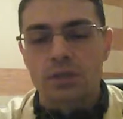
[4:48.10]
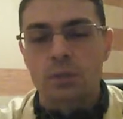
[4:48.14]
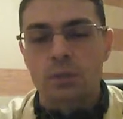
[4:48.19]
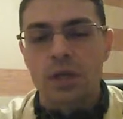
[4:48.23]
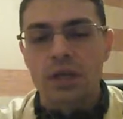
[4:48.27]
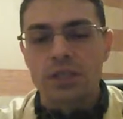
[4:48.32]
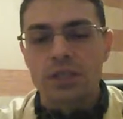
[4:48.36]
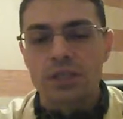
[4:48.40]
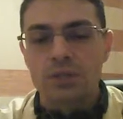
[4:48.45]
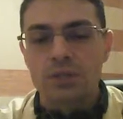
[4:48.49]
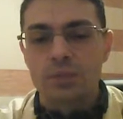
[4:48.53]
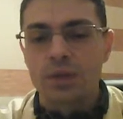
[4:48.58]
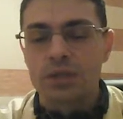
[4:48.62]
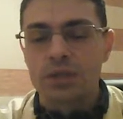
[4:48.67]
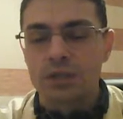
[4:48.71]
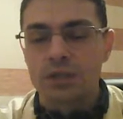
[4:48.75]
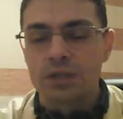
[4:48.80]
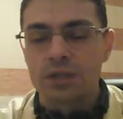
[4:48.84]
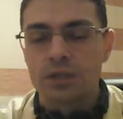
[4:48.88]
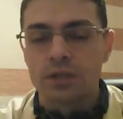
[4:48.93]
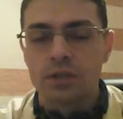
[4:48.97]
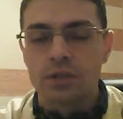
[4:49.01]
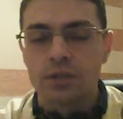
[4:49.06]
White is
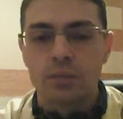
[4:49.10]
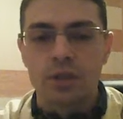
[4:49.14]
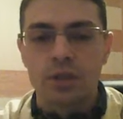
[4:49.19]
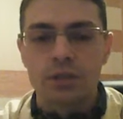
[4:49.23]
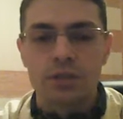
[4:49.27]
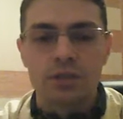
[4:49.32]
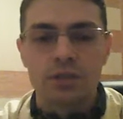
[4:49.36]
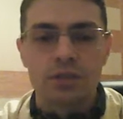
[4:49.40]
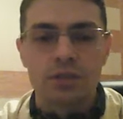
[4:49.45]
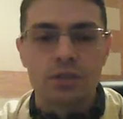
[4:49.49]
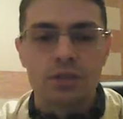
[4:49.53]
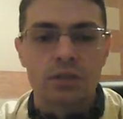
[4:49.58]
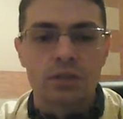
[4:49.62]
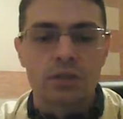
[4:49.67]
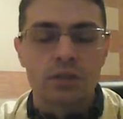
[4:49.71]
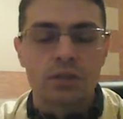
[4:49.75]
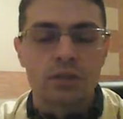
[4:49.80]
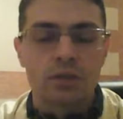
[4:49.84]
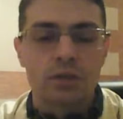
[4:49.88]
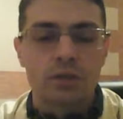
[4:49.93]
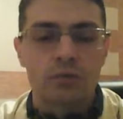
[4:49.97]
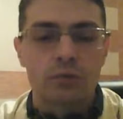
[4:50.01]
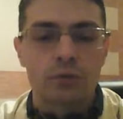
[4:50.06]
better here, but
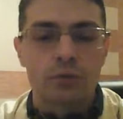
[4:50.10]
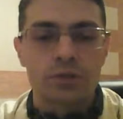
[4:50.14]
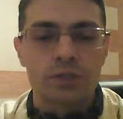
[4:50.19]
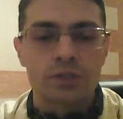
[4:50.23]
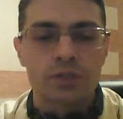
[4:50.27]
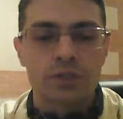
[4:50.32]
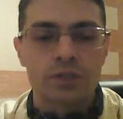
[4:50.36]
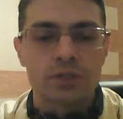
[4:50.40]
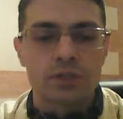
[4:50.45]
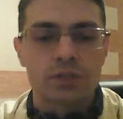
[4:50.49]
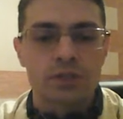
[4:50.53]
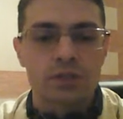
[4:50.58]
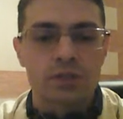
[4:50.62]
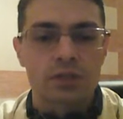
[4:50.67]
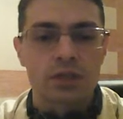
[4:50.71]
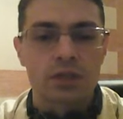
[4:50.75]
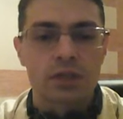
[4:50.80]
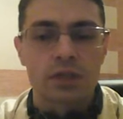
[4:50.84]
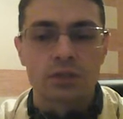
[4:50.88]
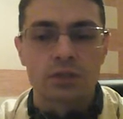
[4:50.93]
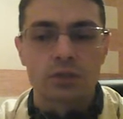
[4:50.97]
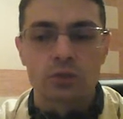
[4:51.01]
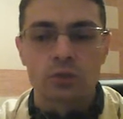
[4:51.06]
of course it's
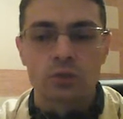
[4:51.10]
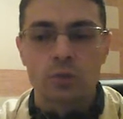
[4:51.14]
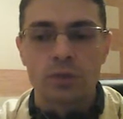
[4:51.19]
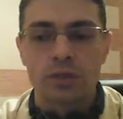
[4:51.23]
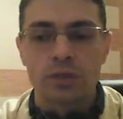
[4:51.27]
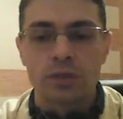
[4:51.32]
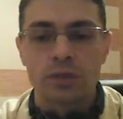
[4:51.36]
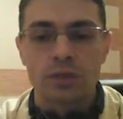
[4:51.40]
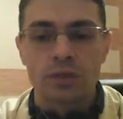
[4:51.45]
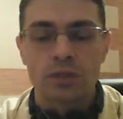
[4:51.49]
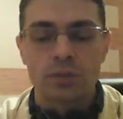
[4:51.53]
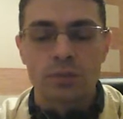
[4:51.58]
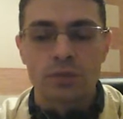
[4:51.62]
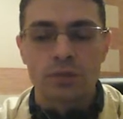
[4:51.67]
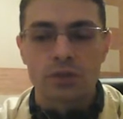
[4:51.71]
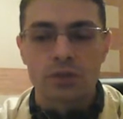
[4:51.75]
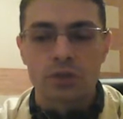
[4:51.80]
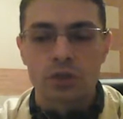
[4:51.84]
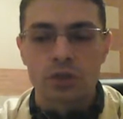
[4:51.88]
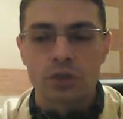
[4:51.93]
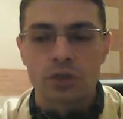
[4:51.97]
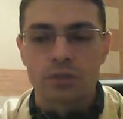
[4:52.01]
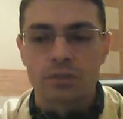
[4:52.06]
hard to win this
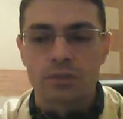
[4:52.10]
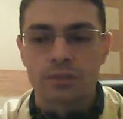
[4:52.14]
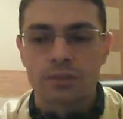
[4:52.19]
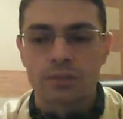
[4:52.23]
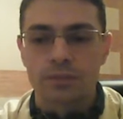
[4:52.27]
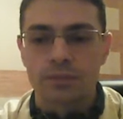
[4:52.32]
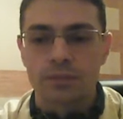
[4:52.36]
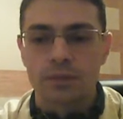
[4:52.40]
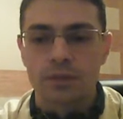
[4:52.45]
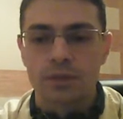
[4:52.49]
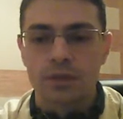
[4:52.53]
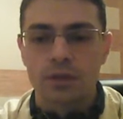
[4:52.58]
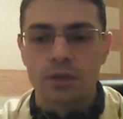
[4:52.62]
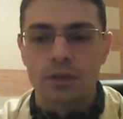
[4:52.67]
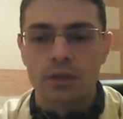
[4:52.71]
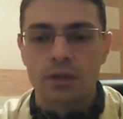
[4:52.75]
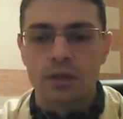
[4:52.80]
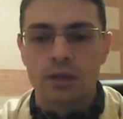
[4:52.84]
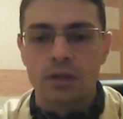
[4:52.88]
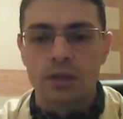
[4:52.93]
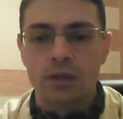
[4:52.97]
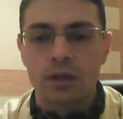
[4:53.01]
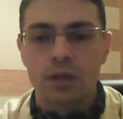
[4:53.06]
position.
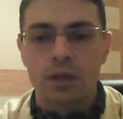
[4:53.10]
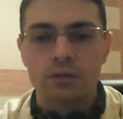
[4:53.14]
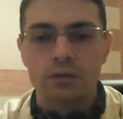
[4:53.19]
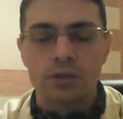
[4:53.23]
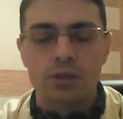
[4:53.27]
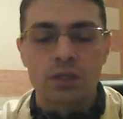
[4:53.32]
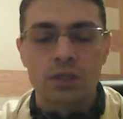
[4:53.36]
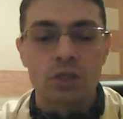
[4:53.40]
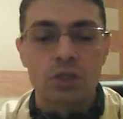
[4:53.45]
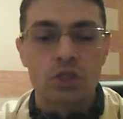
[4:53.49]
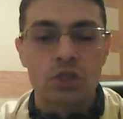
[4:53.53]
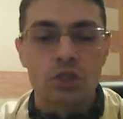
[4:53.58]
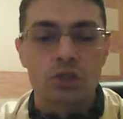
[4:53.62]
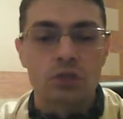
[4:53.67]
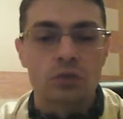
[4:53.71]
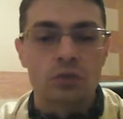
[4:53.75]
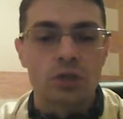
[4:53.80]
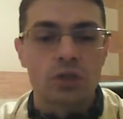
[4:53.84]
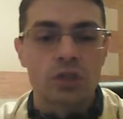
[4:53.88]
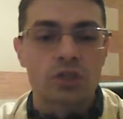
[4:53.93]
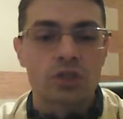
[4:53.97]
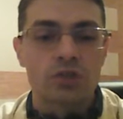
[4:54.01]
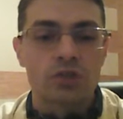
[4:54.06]
After king g2,
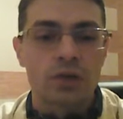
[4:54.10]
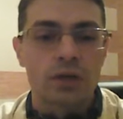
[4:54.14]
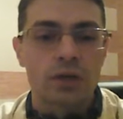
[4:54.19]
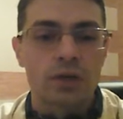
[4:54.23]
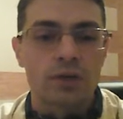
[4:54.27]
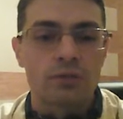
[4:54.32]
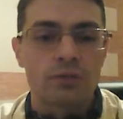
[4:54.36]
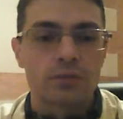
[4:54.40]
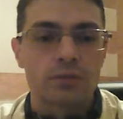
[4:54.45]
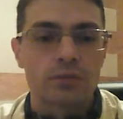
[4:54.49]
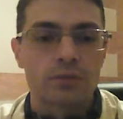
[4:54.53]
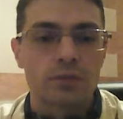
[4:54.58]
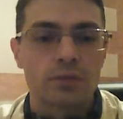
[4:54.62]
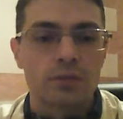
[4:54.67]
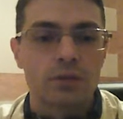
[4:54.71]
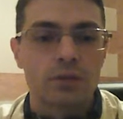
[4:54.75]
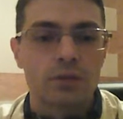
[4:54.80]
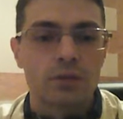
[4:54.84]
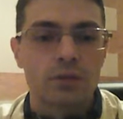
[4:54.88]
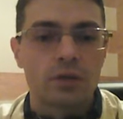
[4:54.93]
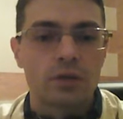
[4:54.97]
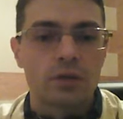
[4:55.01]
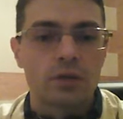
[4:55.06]
h5,
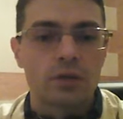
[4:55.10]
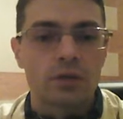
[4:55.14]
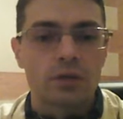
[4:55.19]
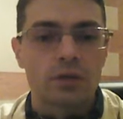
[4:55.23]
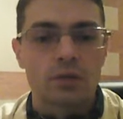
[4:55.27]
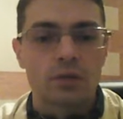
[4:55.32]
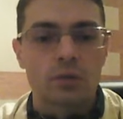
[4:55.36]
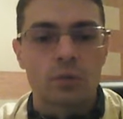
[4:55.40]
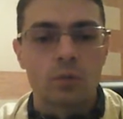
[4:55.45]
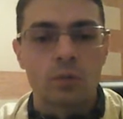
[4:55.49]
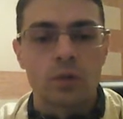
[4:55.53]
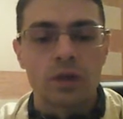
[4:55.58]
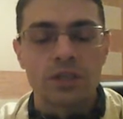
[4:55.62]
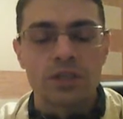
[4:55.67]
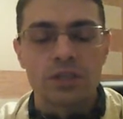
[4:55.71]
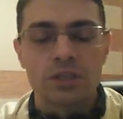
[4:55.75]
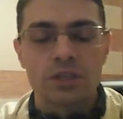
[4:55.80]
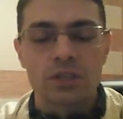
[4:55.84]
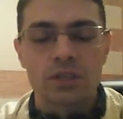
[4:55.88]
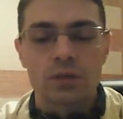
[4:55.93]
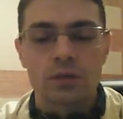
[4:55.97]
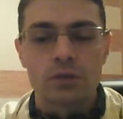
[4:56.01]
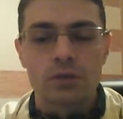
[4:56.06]
white
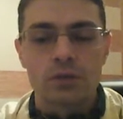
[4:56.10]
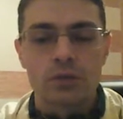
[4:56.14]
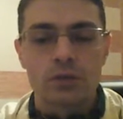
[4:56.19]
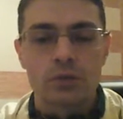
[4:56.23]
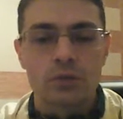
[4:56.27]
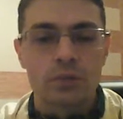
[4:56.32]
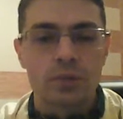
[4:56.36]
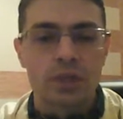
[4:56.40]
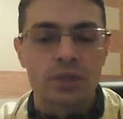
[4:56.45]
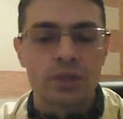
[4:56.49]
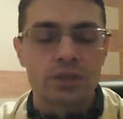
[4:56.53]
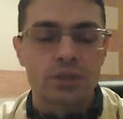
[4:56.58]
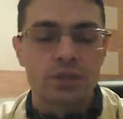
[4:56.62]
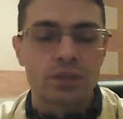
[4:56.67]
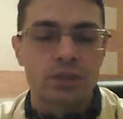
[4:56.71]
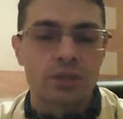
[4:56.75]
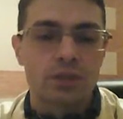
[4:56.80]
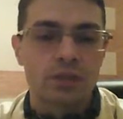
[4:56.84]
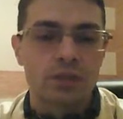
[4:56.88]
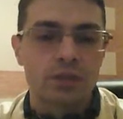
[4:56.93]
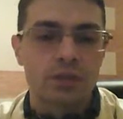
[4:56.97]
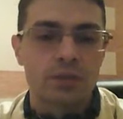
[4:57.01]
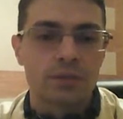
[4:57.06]
is also better
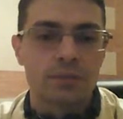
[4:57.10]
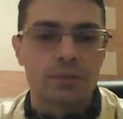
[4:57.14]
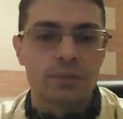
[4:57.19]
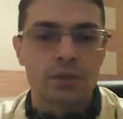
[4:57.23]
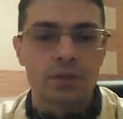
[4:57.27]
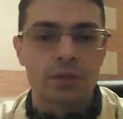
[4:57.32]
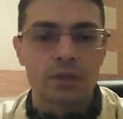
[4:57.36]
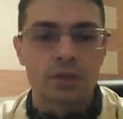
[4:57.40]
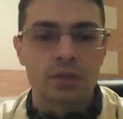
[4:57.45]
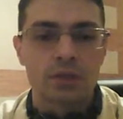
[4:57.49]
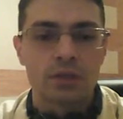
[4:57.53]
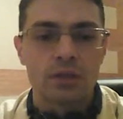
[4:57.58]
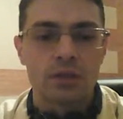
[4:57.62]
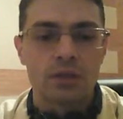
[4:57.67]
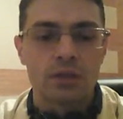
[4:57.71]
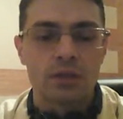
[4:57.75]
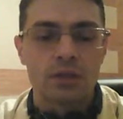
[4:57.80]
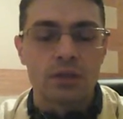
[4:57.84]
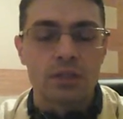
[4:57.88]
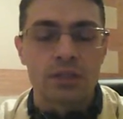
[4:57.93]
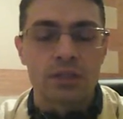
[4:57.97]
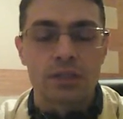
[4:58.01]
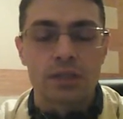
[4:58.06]
here
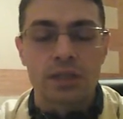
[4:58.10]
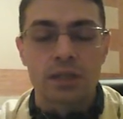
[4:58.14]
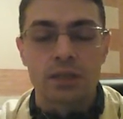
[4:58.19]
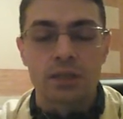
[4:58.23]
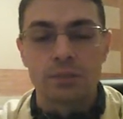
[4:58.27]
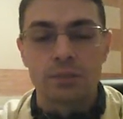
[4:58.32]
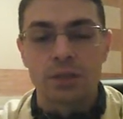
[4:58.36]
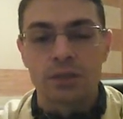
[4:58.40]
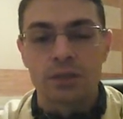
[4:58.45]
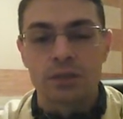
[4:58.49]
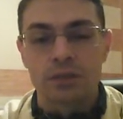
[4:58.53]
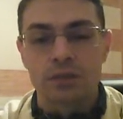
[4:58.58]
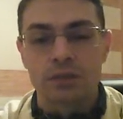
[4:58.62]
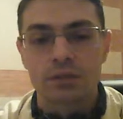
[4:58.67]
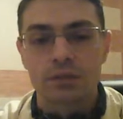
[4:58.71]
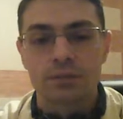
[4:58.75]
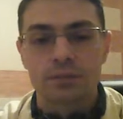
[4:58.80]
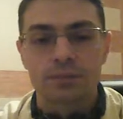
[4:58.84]
in this line, but